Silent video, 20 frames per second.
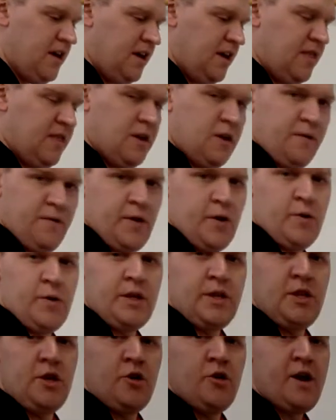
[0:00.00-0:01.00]
And then if you
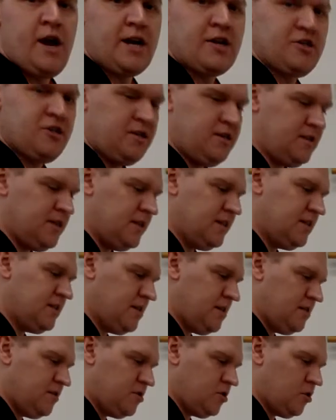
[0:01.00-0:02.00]
read the directions, it
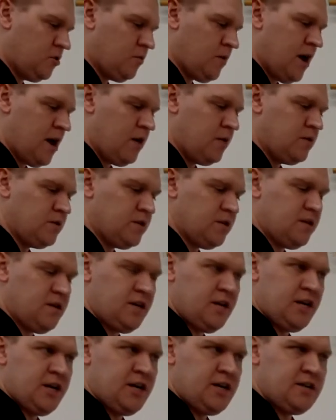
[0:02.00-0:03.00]
says to round to the
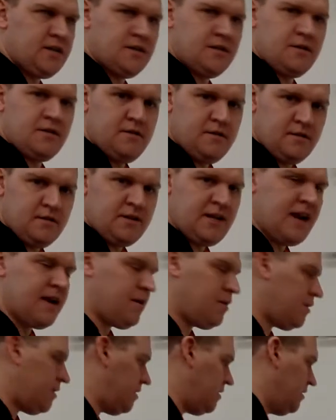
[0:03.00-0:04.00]
nearest tenth.